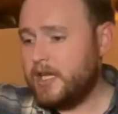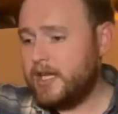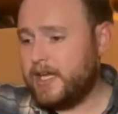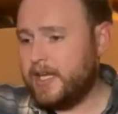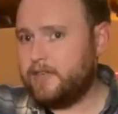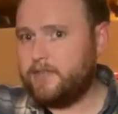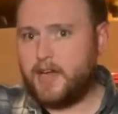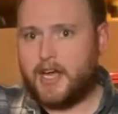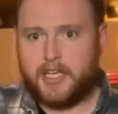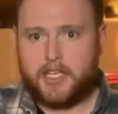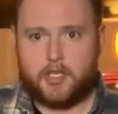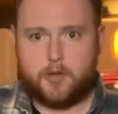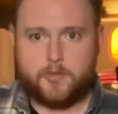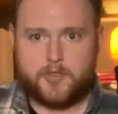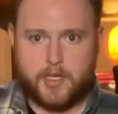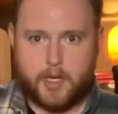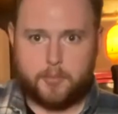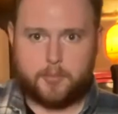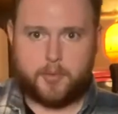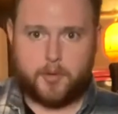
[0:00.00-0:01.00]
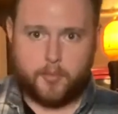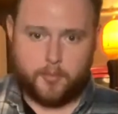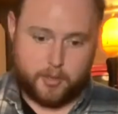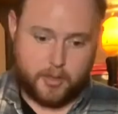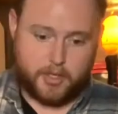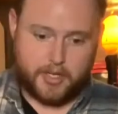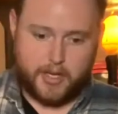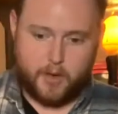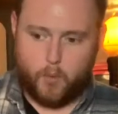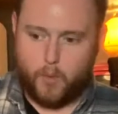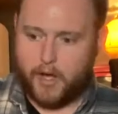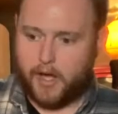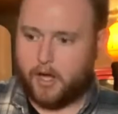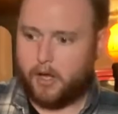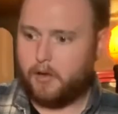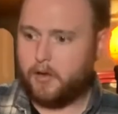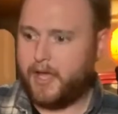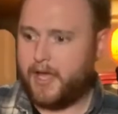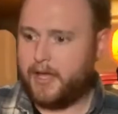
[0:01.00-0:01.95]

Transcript: It vacuums up pretty well,